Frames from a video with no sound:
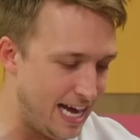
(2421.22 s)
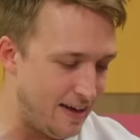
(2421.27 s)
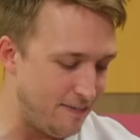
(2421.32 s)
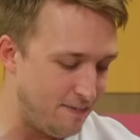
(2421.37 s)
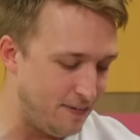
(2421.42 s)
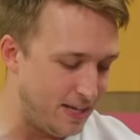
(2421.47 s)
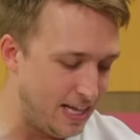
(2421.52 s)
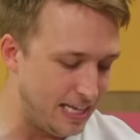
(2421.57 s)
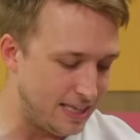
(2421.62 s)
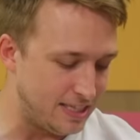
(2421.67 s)
I
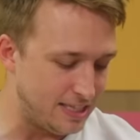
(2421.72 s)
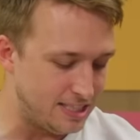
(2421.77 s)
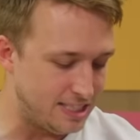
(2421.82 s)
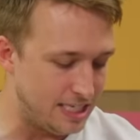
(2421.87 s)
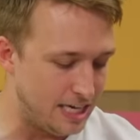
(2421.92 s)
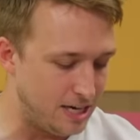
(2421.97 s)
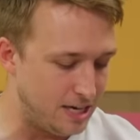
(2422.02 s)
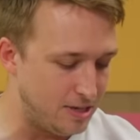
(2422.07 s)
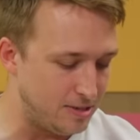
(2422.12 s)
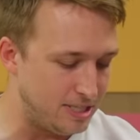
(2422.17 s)
feel like the
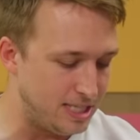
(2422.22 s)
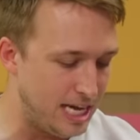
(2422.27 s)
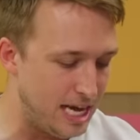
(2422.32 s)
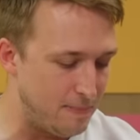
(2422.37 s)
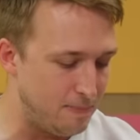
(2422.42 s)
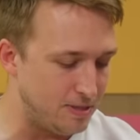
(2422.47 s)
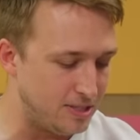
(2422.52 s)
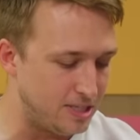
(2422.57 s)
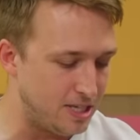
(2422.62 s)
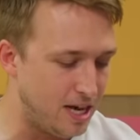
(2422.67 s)

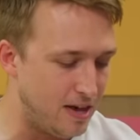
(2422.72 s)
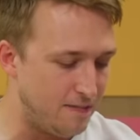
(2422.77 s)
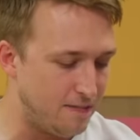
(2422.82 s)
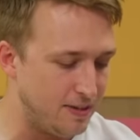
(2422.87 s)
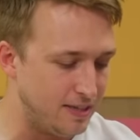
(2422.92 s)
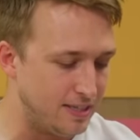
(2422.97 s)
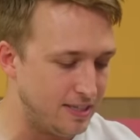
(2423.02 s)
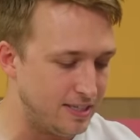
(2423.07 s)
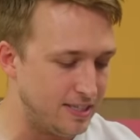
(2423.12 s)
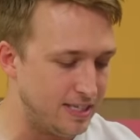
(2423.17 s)
stereotype is
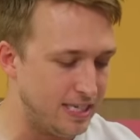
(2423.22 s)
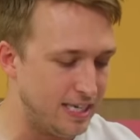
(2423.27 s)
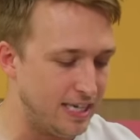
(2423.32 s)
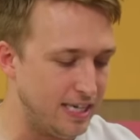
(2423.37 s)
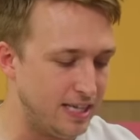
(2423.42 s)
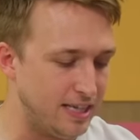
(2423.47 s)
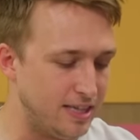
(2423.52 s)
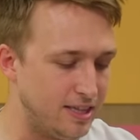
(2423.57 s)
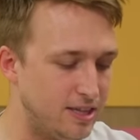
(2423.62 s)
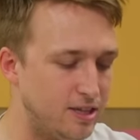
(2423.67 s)
often,
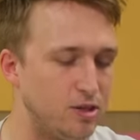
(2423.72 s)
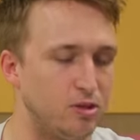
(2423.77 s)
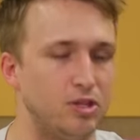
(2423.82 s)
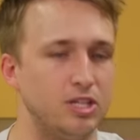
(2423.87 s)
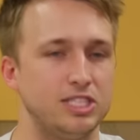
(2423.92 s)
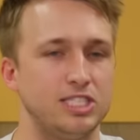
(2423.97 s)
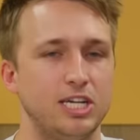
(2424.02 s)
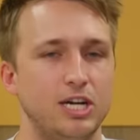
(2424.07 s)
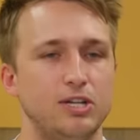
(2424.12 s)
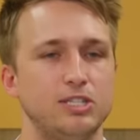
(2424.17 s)
the
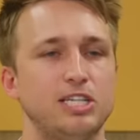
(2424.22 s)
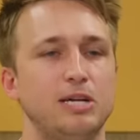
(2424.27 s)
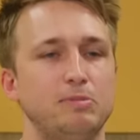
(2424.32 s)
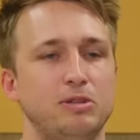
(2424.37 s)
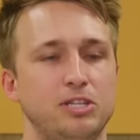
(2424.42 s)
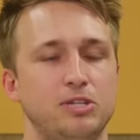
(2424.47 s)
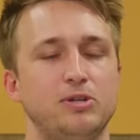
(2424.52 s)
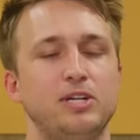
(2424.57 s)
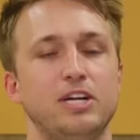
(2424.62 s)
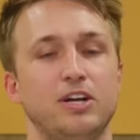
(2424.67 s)
stereotype
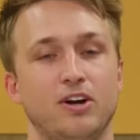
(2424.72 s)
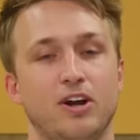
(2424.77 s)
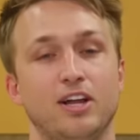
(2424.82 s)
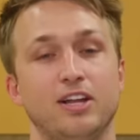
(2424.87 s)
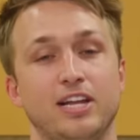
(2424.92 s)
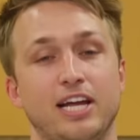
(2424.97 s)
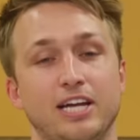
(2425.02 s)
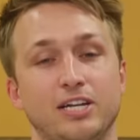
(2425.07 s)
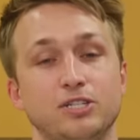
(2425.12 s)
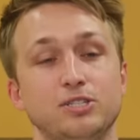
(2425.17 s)
that you hear
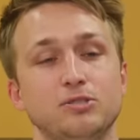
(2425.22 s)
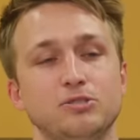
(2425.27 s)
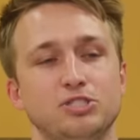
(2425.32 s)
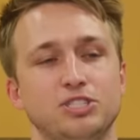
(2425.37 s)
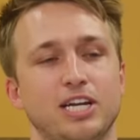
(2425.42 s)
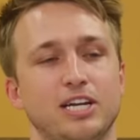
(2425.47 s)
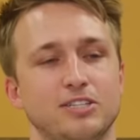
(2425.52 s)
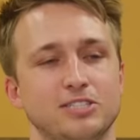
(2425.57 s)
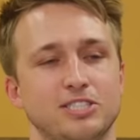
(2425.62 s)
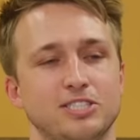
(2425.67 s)
on like news
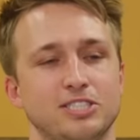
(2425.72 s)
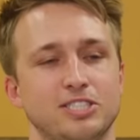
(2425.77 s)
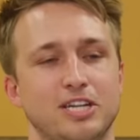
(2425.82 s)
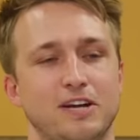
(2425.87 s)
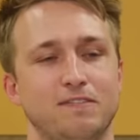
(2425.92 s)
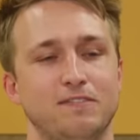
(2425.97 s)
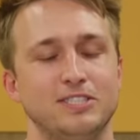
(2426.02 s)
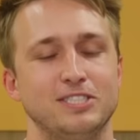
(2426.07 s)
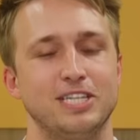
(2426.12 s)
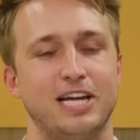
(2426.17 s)
channels and
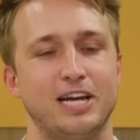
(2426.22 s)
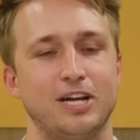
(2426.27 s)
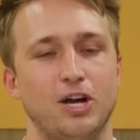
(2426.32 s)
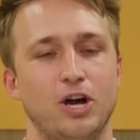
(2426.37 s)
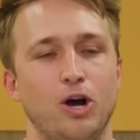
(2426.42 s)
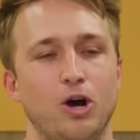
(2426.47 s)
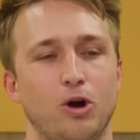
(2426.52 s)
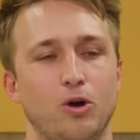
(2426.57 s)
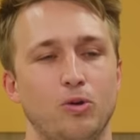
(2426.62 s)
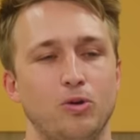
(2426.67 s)
stuff is like,
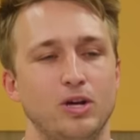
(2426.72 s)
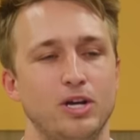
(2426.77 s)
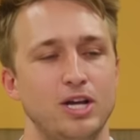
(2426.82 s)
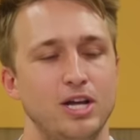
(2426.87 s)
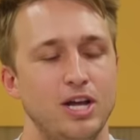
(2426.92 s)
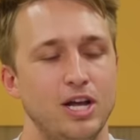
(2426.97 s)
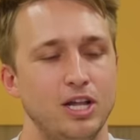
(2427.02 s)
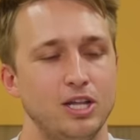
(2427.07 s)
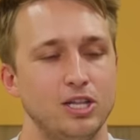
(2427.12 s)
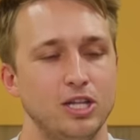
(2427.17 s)
oh,
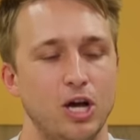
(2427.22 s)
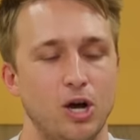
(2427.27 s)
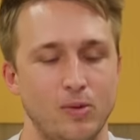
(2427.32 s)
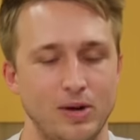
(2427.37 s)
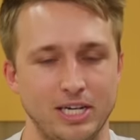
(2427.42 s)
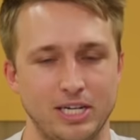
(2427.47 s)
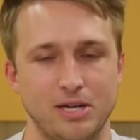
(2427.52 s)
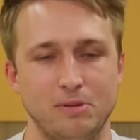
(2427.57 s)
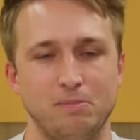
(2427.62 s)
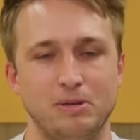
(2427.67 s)
low
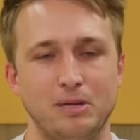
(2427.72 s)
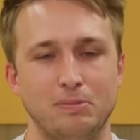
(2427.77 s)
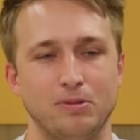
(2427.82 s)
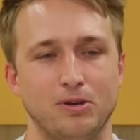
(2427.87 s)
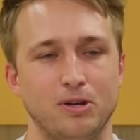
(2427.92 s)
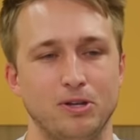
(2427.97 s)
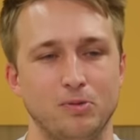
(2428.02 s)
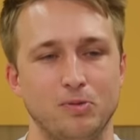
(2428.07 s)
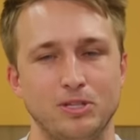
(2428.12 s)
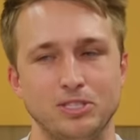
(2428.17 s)
income people
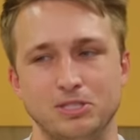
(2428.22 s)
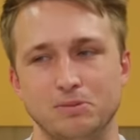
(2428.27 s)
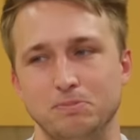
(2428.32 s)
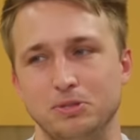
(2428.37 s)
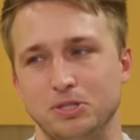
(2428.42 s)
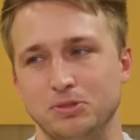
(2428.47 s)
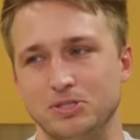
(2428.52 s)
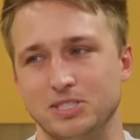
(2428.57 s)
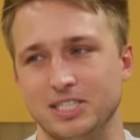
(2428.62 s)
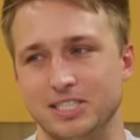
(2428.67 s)
are the ones
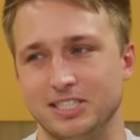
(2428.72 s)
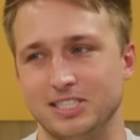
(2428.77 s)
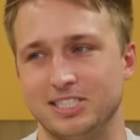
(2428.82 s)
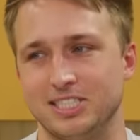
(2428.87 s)
abusing the